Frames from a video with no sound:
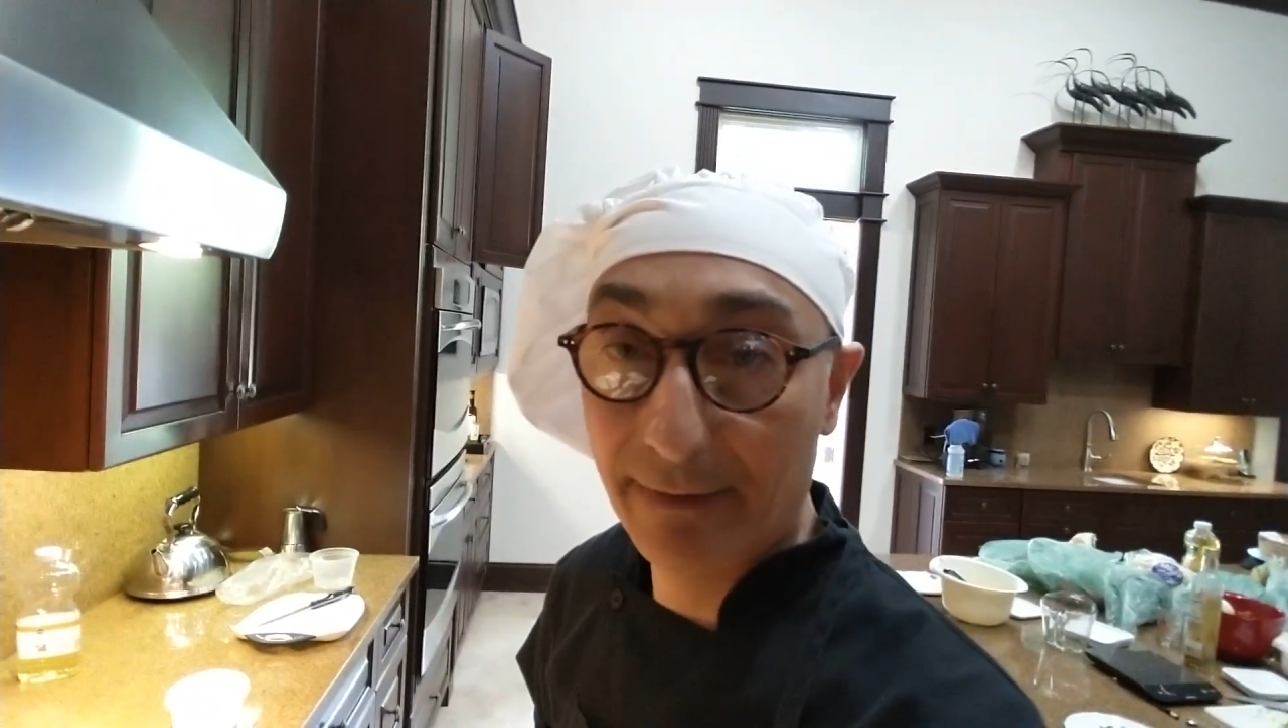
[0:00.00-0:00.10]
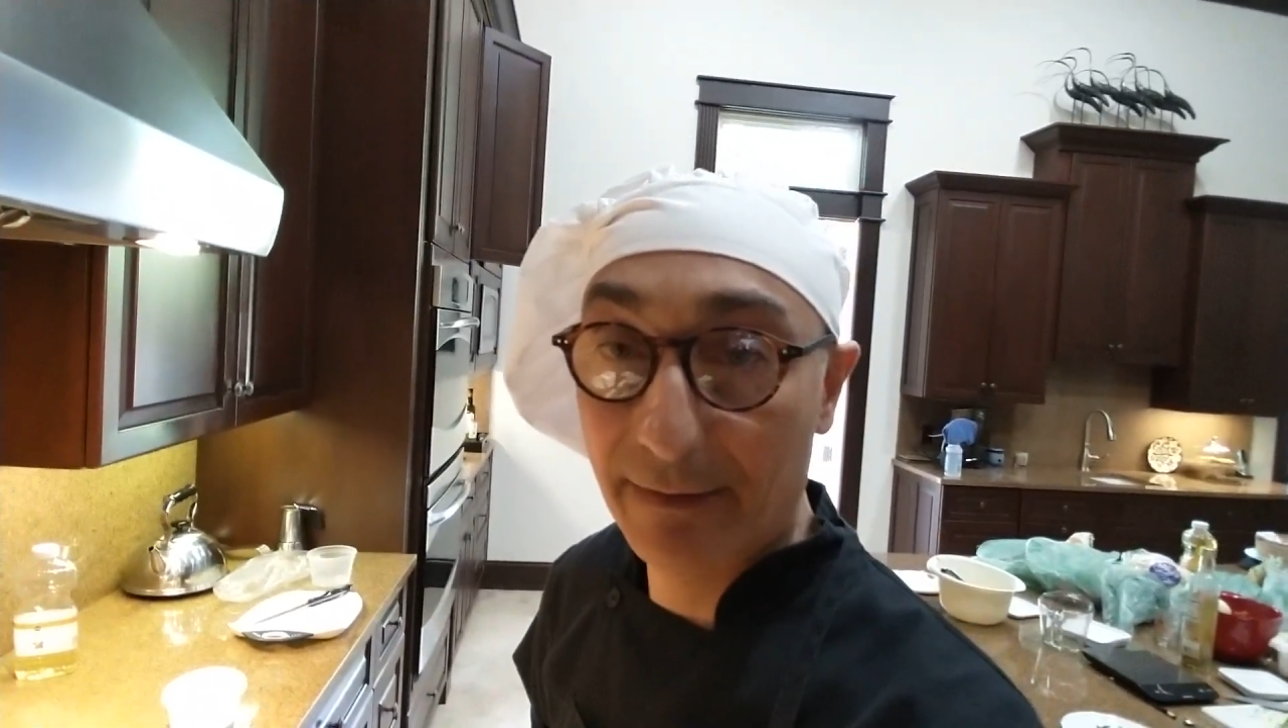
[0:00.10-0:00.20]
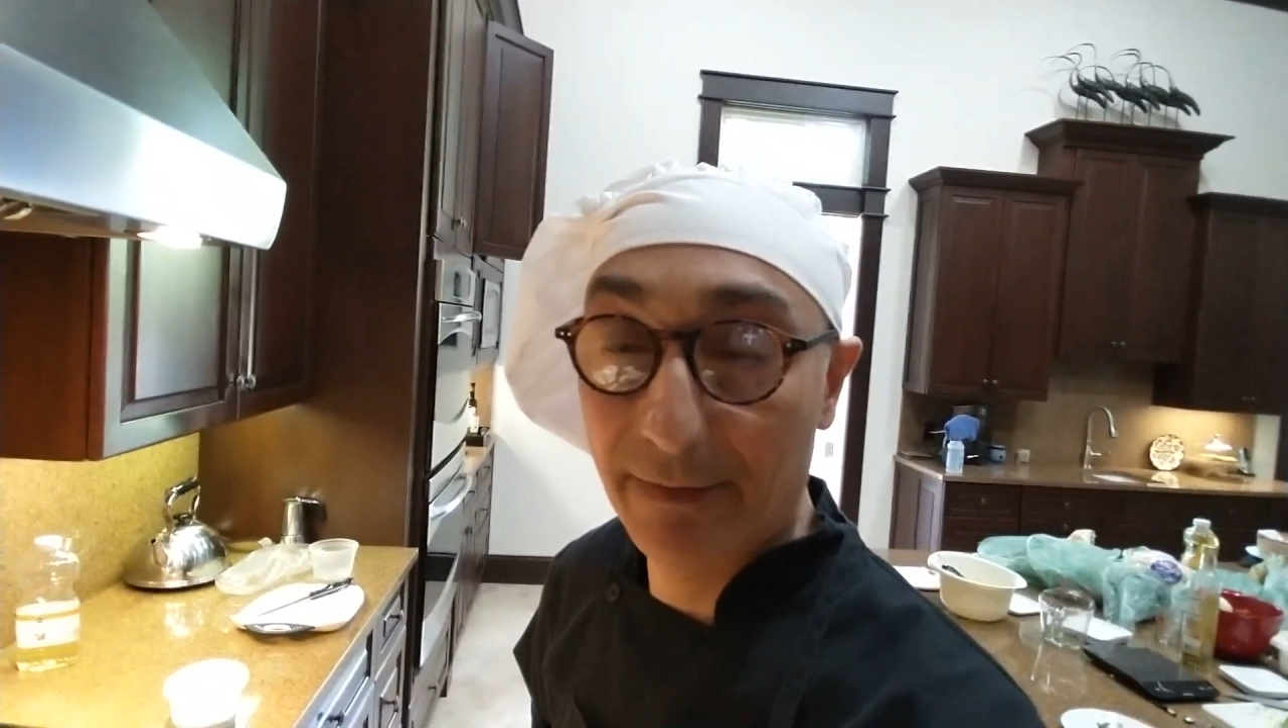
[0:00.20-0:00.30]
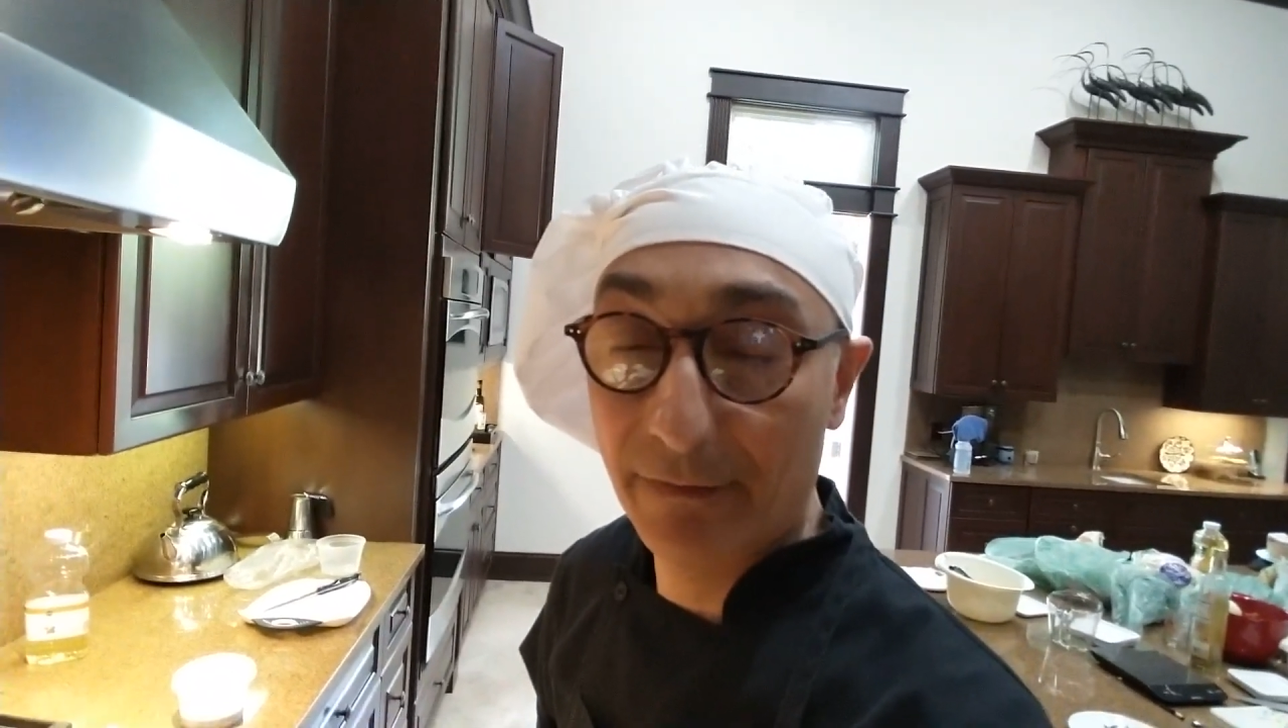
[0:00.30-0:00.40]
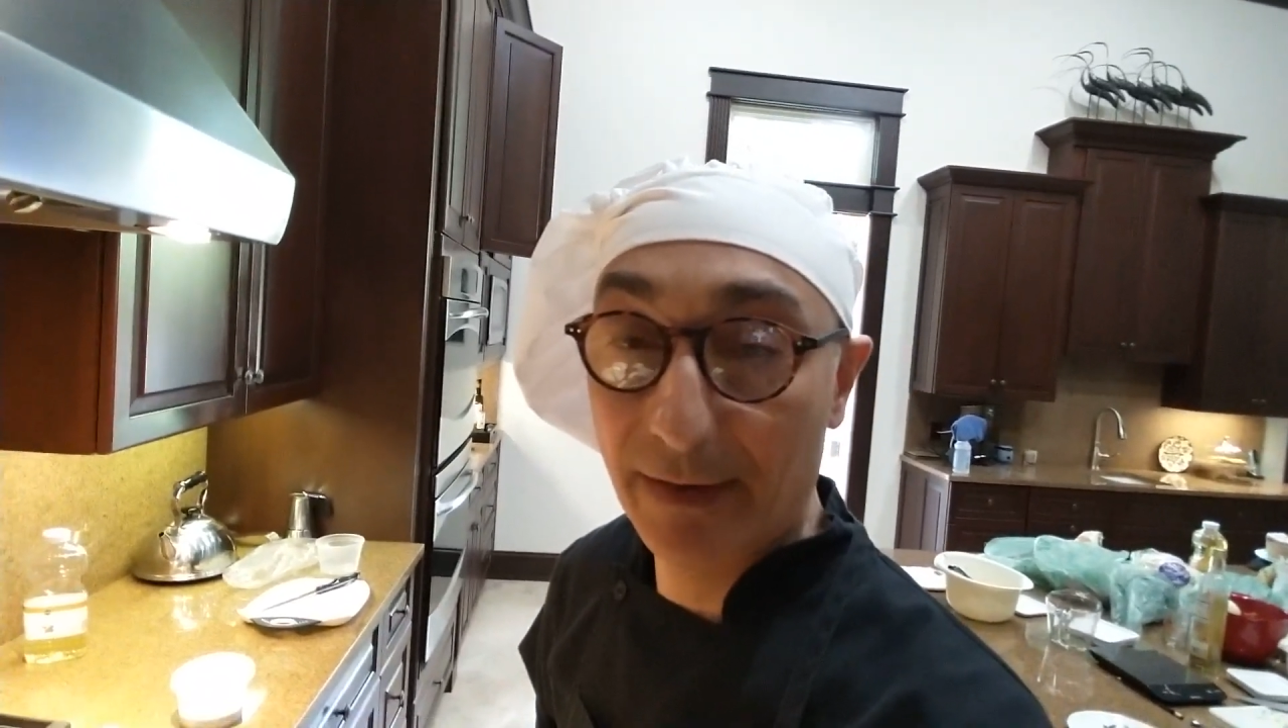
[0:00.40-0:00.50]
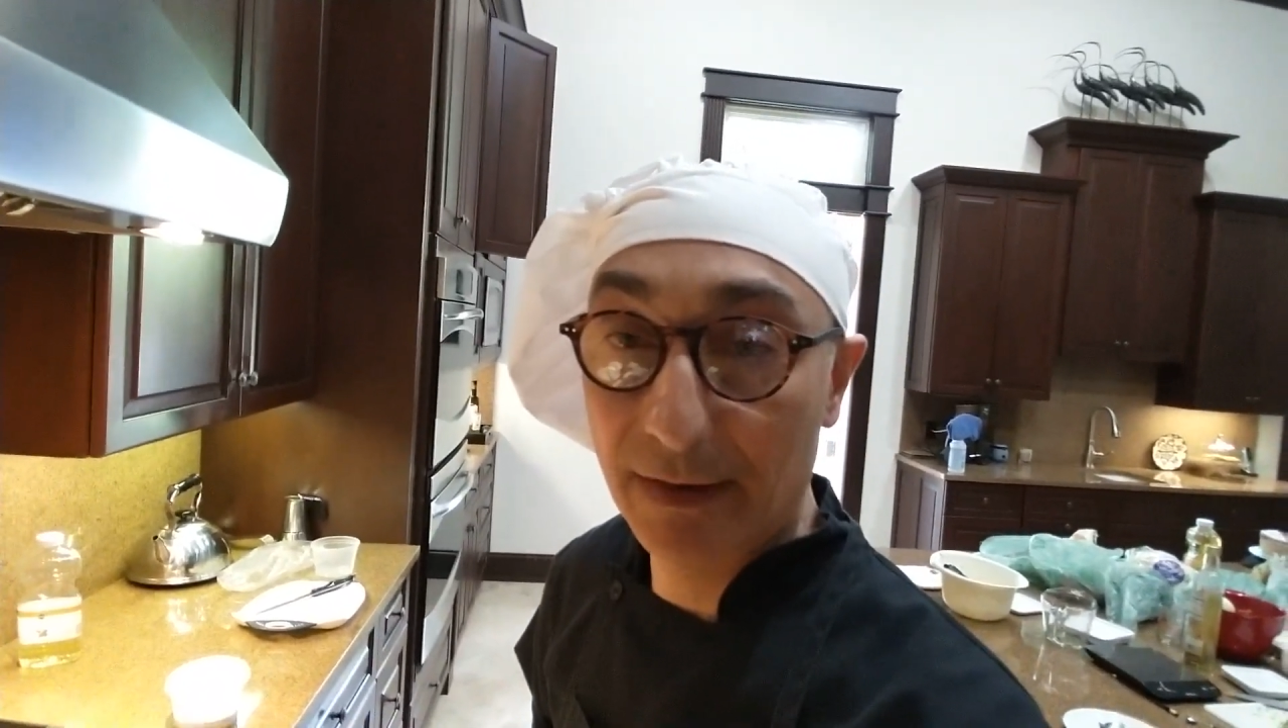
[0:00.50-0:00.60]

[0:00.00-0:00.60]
everything